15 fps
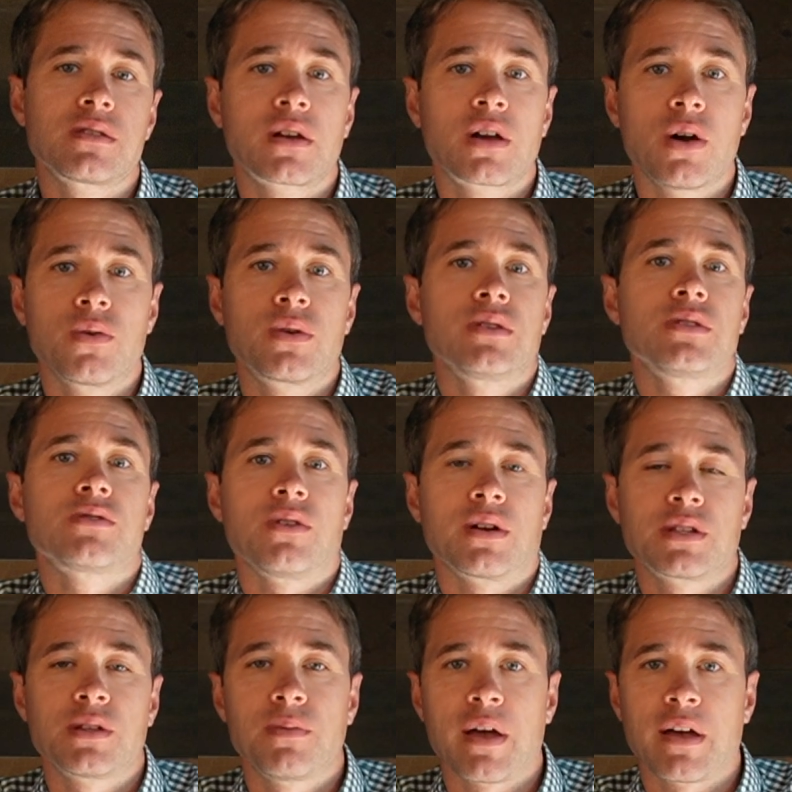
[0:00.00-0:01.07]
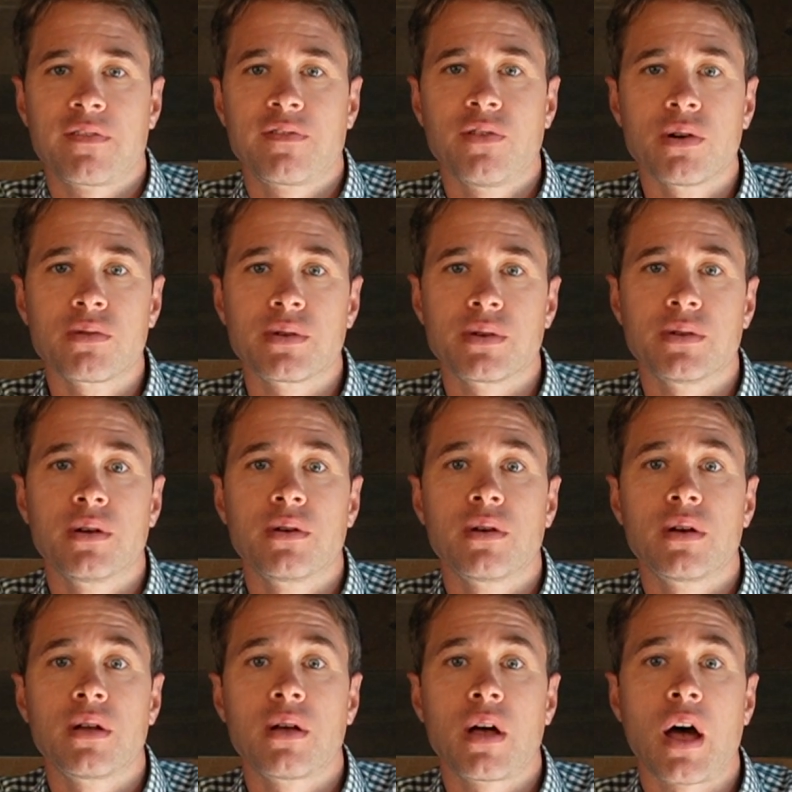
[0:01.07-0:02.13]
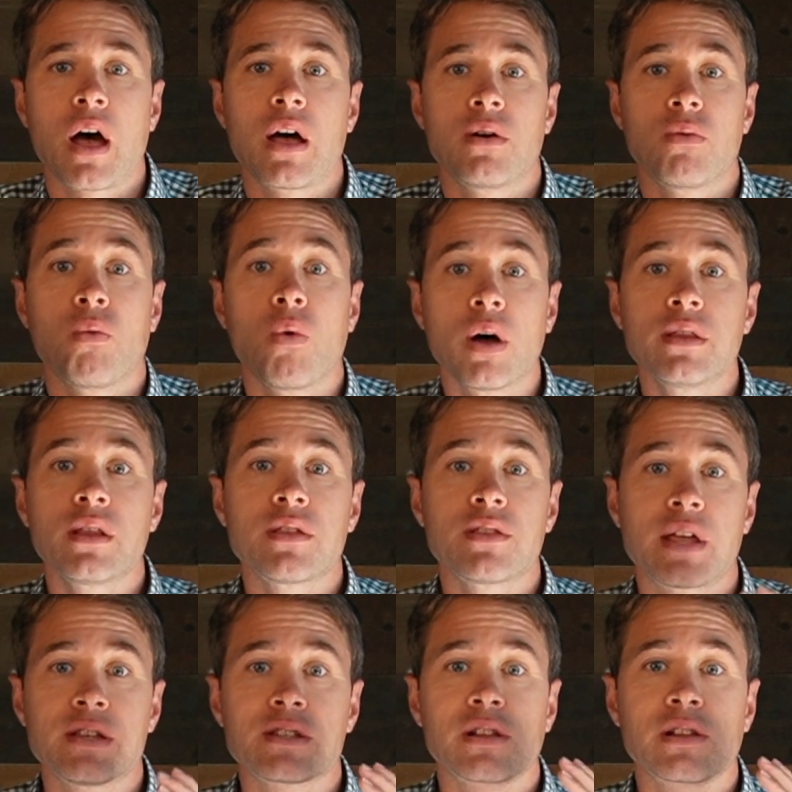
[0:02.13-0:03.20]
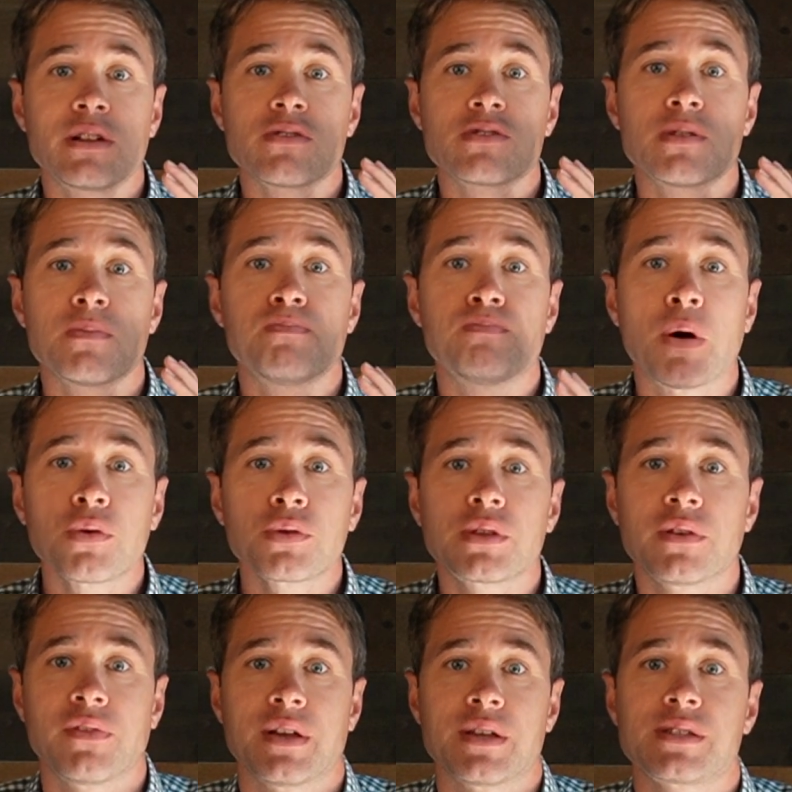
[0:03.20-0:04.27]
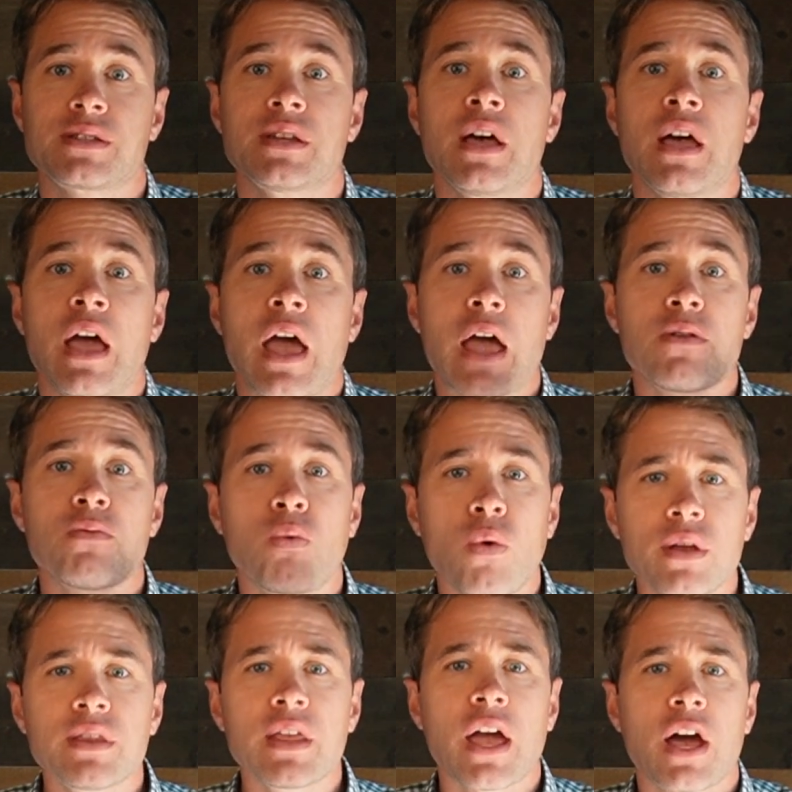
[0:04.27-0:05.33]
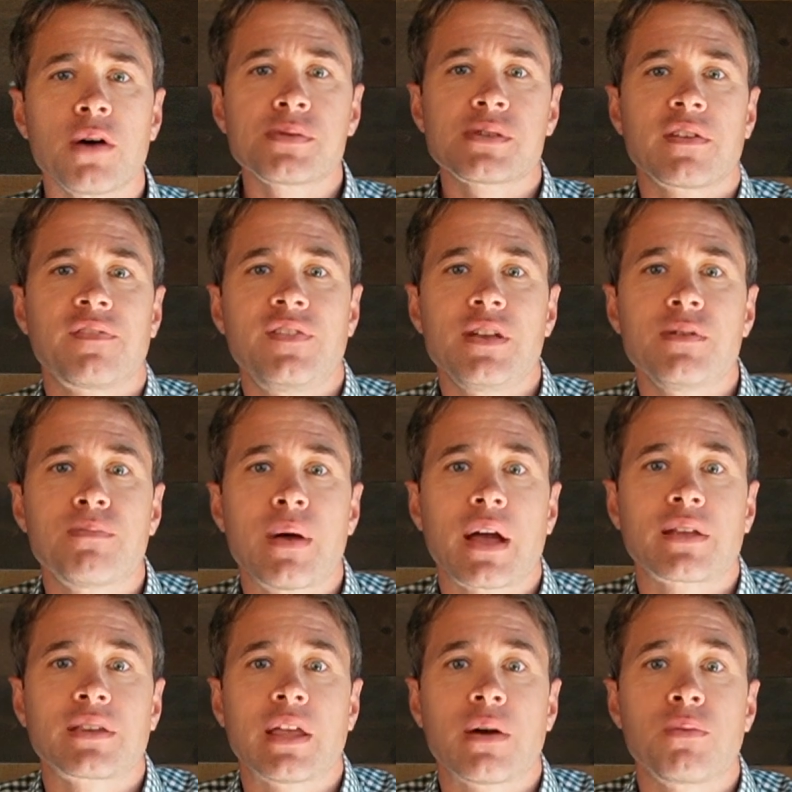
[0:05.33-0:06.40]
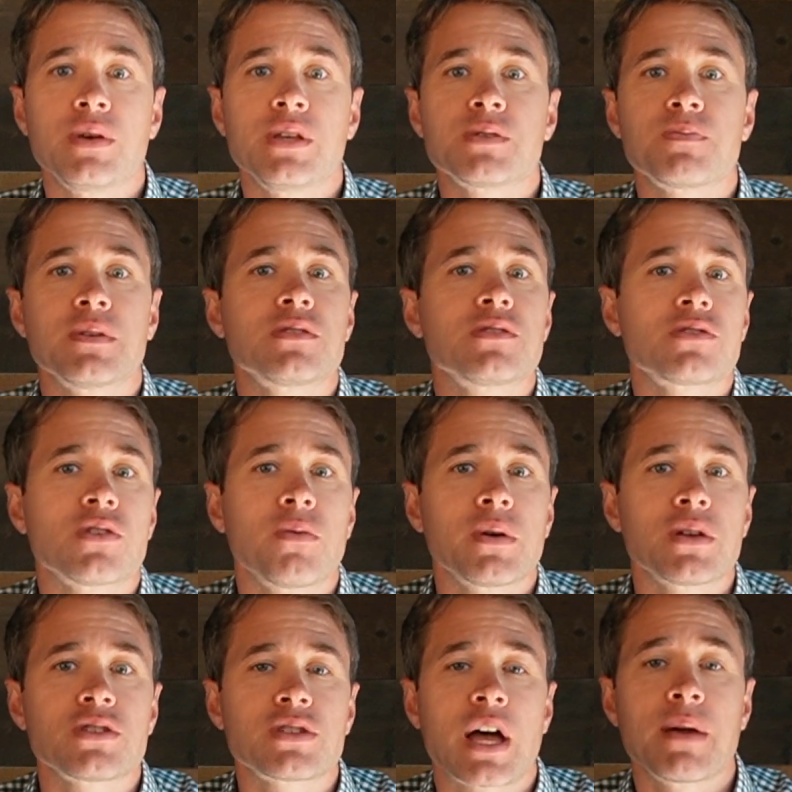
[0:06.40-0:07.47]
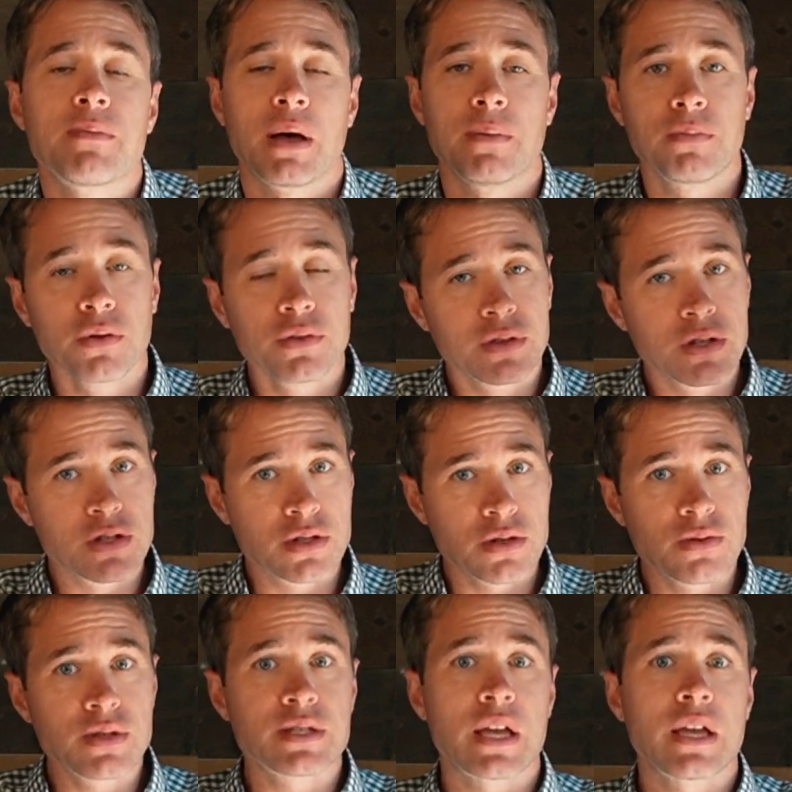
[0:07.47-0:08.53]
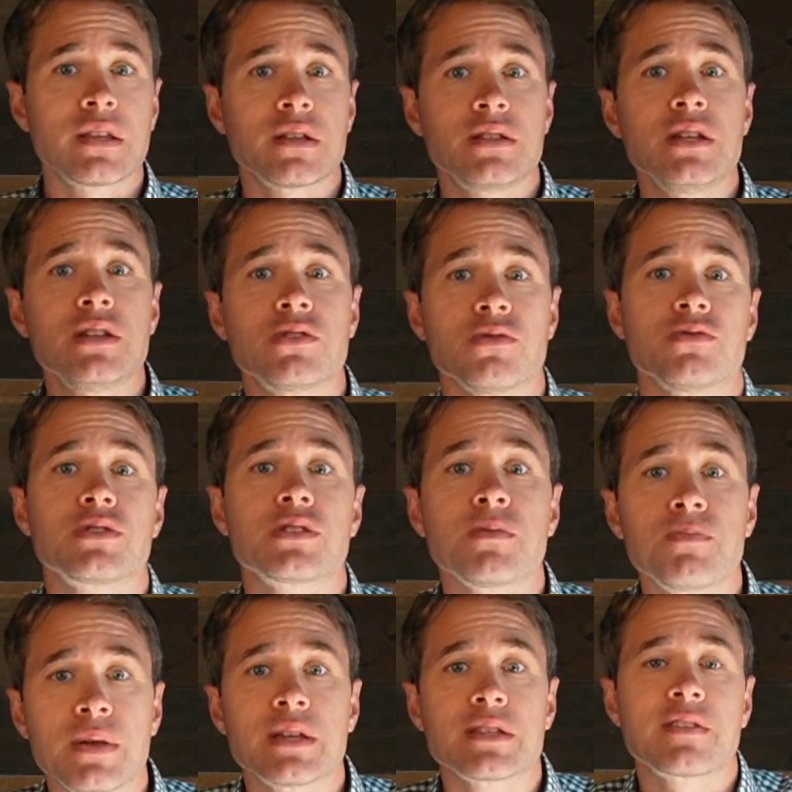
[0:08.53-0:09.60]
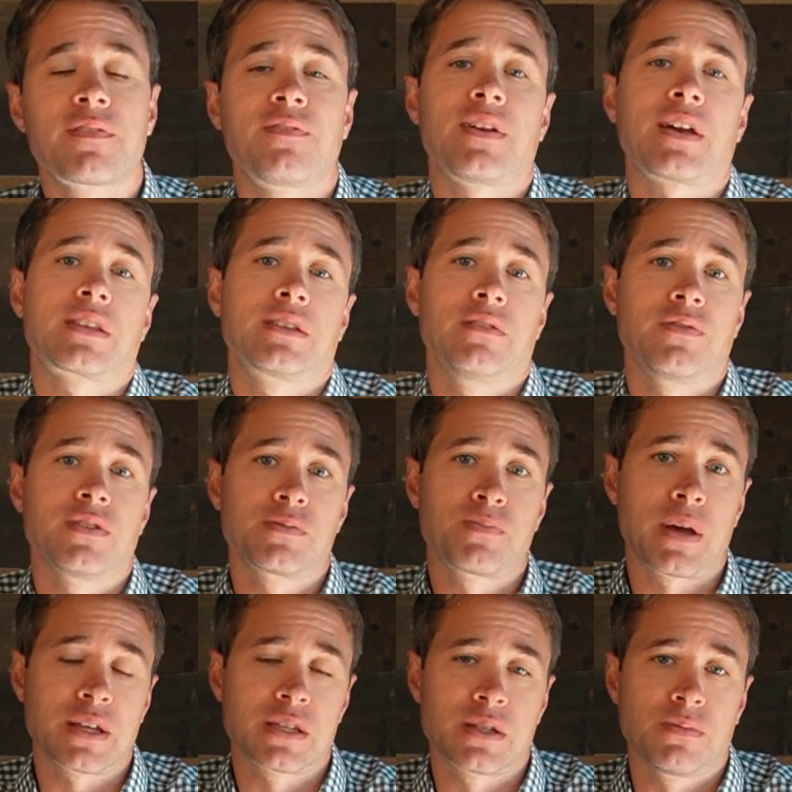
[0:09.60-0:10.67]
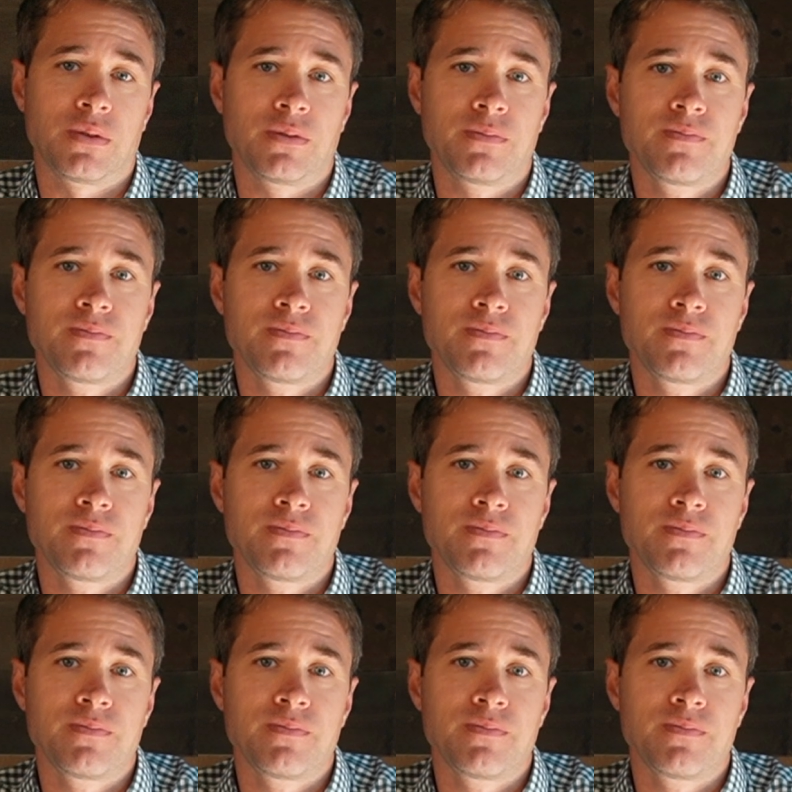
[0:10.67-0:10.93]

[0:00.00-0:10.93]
co-construct a path forward, one that is clear to both of us, and one that helps the feedback that we spend so much time on, both the students and the teachers, to be as effective as possible.